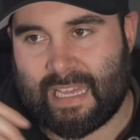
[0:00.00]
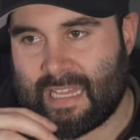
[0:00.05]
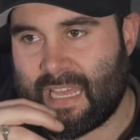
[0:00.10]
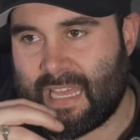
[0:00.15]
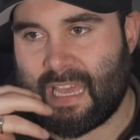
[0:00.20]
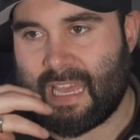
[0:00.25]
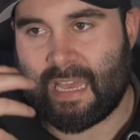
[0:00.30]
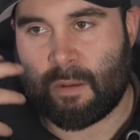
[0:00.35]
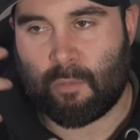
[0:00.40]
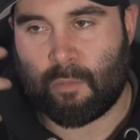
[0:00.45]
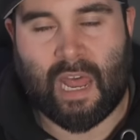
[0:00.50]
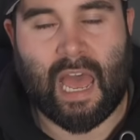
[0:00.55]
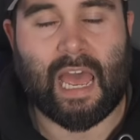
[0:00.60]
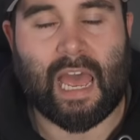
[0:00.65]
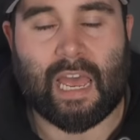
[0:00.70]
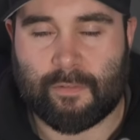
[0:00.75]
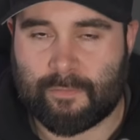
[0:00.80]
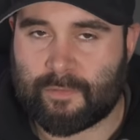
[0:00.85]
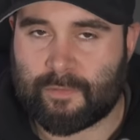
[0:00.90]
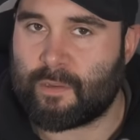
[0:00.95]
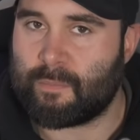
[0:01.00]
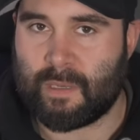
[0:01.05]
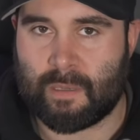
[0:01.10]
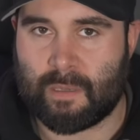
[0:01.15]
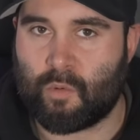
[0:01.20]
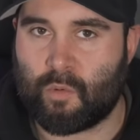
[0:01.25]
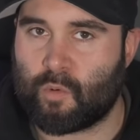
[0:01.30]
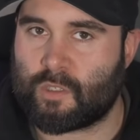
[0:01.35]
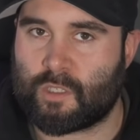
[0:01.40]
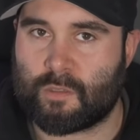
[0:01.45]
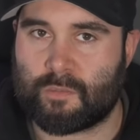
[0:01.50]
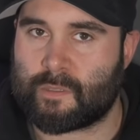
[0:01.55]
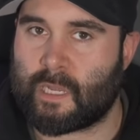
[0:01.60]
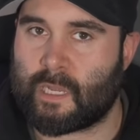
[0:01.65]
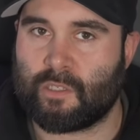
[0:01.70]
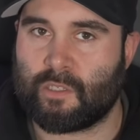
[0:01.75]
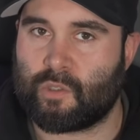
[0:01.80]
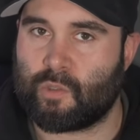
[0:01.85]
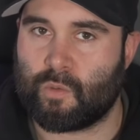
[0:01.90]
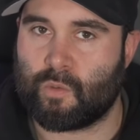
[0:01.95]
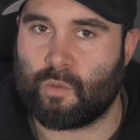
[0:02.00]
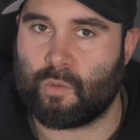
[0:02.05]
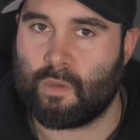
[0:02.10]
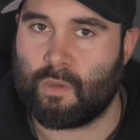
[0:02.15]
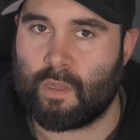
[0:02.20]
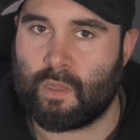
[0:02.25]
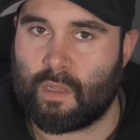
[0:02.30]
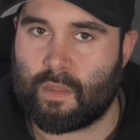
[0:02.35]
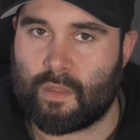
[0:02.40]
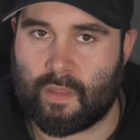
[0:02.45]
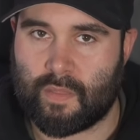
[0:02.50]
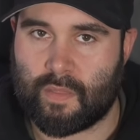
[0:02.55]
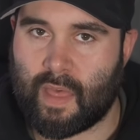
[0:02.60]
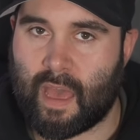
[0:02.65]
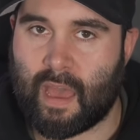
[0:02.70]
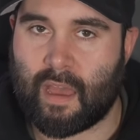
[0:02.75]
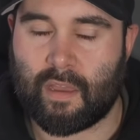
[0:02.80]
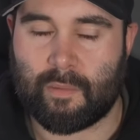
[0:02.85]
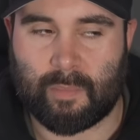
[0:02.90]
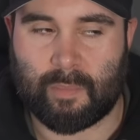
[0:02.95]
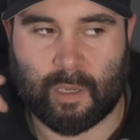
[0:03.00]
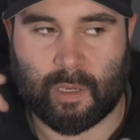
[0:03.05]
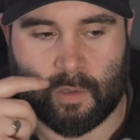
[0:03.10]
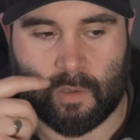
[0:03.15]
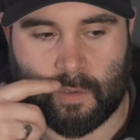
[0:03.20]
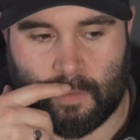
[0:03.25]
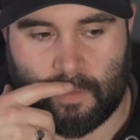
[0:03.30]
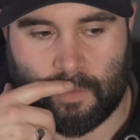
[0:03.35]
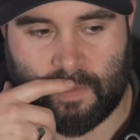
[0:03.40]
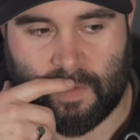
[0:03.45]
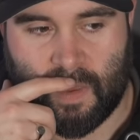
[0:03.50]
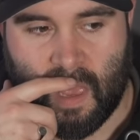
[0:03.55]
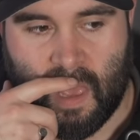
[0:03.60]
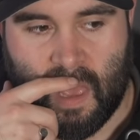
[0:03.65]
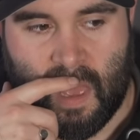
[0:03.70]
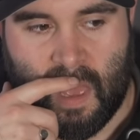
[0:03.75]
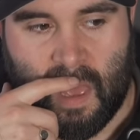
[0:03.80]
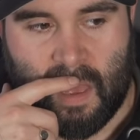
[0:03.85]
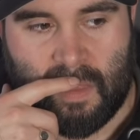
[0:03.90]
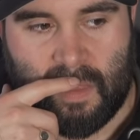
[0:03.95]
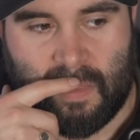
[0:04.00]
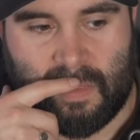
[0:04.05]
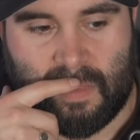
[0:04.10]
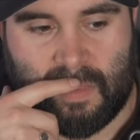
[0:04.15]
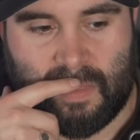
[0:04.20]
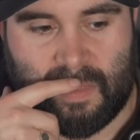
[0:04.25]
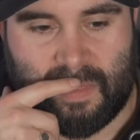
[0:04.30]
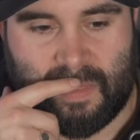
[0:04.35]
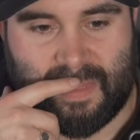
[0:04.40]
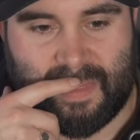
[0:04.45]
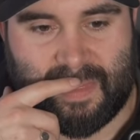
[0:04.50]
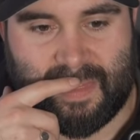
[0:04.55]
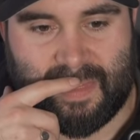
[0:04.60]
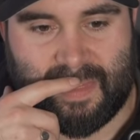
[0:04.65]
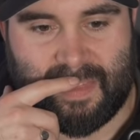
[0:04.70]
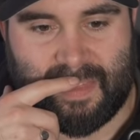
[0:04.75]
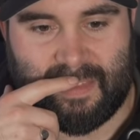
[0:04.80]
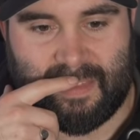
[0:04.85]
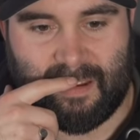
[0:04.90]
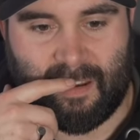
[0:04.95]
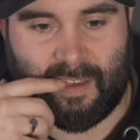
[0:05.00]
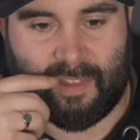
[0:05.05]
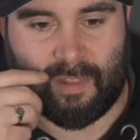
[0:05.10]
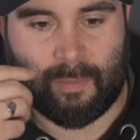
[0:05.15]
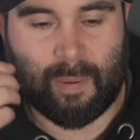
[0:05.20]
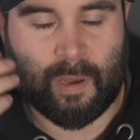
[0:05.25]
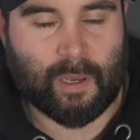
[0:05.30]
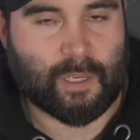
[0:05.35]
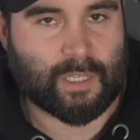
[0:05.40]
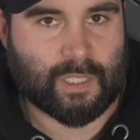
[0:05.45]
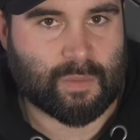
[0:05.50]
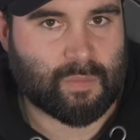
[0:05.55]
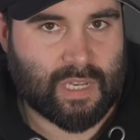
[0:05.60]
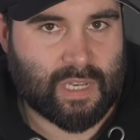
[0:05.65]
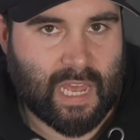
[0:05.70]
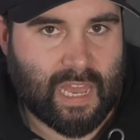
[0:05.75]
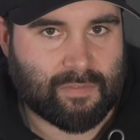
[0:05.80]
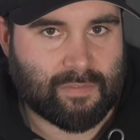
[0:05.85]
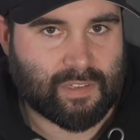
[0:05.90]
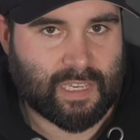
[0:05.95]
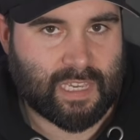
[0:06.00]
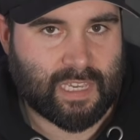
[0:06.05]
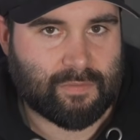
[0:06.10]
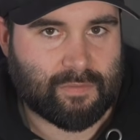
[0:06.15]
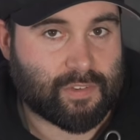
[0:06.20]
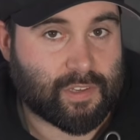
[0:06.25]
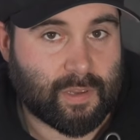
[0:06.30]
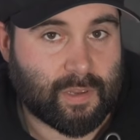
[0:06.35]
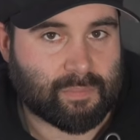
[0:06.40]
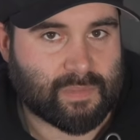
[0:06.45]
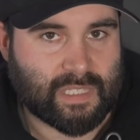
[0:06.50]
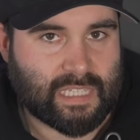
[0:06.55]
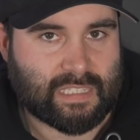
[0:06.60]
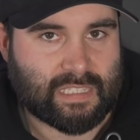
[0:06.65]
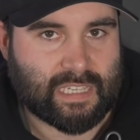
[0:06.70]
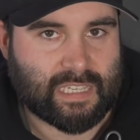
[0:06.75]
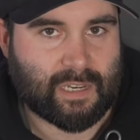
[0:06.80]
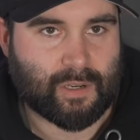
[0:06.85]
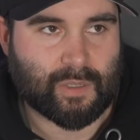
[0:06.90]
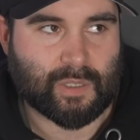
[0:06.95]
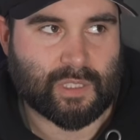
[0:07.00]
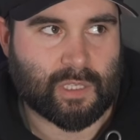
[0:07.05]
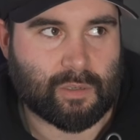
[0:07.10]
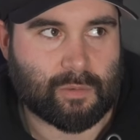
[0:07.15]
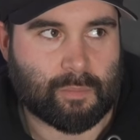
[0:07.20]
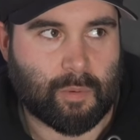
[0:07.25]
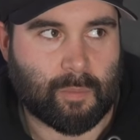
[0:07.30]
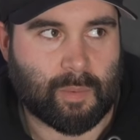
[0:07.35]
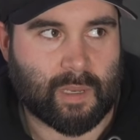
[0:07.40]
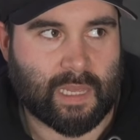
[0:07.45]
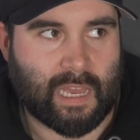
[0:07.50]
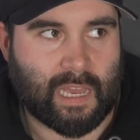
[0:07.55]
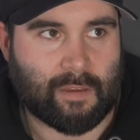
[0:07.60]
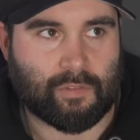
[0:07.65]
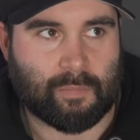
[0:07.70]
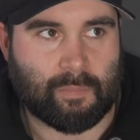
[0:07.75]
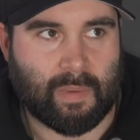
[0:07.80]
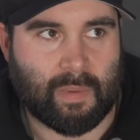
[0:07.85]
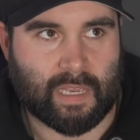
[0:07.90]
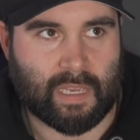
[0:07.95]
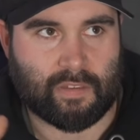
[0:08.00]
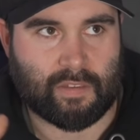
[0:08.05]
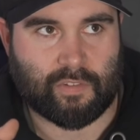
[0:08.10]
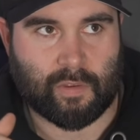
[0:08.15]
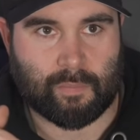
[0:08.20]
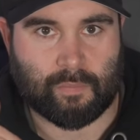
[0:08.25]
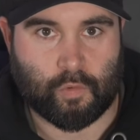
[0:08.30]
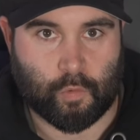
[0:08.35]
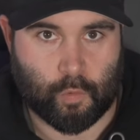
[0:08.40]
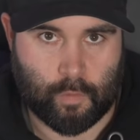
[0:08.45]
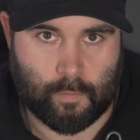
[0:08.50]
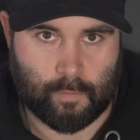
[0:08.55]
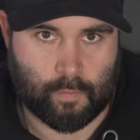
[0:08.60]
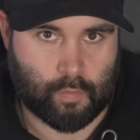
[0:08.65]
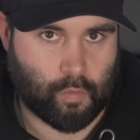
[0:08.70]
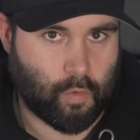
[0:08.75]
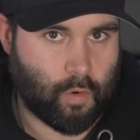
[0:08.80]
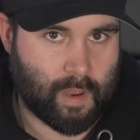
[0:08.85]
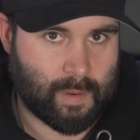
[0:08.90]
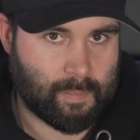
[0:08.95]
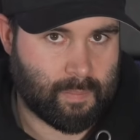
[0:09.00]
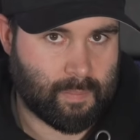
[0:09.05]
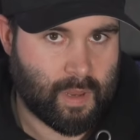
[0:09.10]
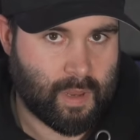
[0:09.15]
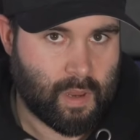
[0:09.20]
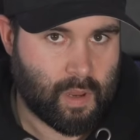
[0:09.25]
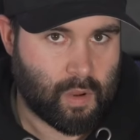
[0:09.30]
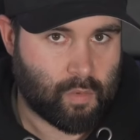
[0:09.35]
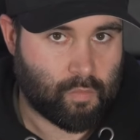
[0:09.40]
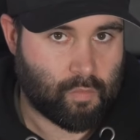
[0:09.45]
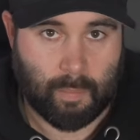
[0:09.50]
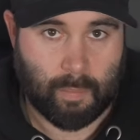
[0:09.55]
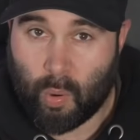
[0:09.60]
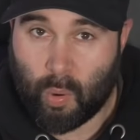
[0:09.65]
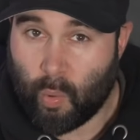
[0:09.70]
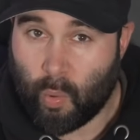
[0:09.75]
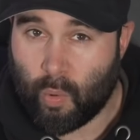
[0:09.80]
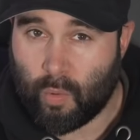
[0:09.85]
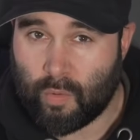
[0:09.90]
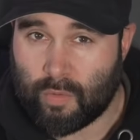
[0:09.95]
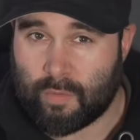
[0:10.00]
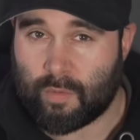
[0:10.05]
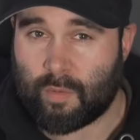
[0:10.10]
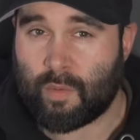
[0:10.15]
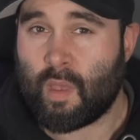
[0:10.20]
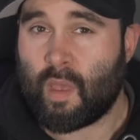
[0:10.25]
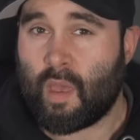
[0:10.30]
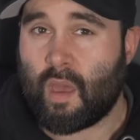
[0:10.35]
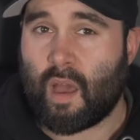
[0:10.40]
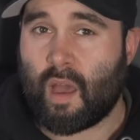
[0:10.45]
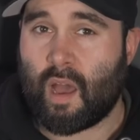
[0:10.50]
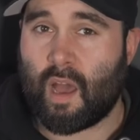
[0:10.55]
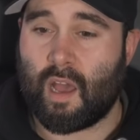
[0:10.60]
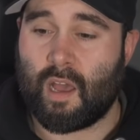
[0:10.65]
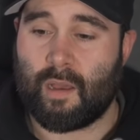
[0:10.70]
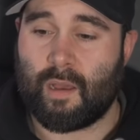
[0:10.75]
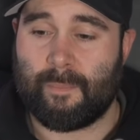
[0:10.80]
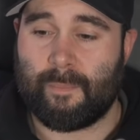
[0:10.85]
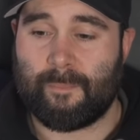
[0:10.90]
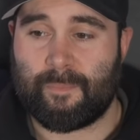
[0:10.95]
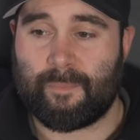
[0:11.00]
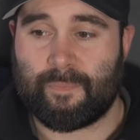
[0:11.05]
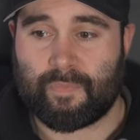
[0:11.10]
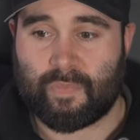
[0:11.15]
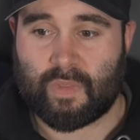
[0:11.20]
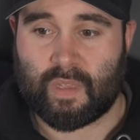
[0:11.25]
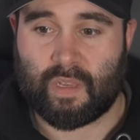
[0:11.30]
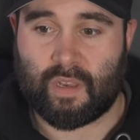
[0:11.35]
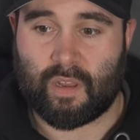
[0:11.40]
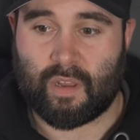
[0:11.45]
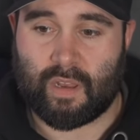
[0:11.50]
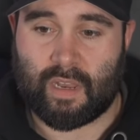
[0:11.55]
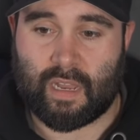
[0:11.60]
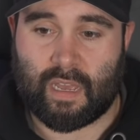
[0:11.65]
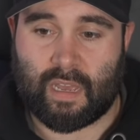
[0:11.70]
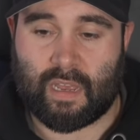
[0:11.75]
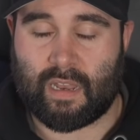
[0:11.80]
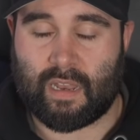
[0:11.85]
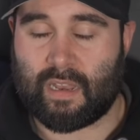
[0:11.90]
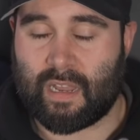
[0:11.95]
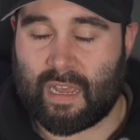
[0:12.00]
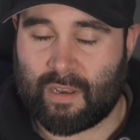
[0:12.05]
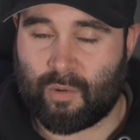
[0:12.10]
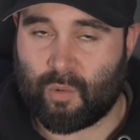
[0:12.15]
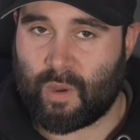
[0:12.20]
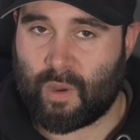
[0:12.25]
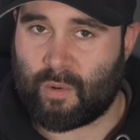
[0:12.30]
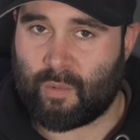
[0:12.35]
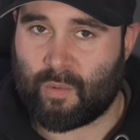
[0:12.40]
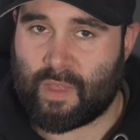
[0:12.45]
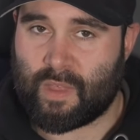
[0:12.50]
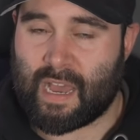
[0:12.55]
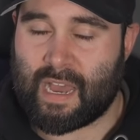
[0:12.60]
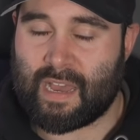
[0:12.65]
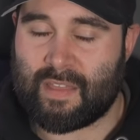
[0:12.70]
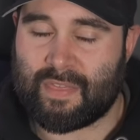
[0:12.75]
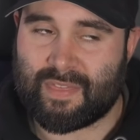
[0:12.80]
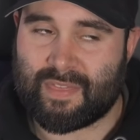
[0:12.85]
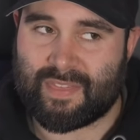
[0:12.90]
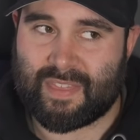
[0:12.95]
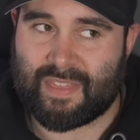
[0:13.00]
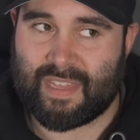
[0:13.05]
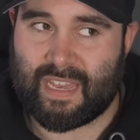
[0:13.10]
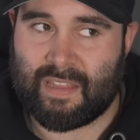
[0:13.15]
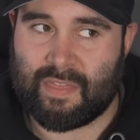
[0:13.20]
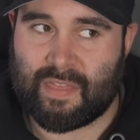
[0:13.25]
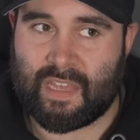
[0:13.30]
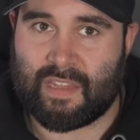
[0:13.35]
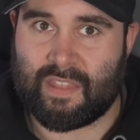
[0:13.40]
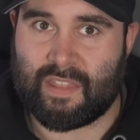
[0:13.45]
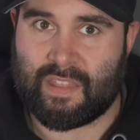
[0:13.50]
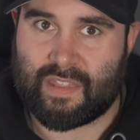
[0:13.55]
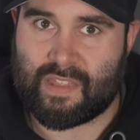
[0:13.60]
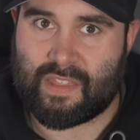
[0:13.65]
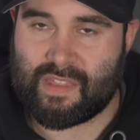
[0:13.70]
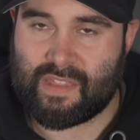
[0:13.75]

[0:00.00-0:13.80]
it would have to be more substantial than that, because like the person would have to give some details. They'd probably have to make some sort of crime report, you know, and all that, and then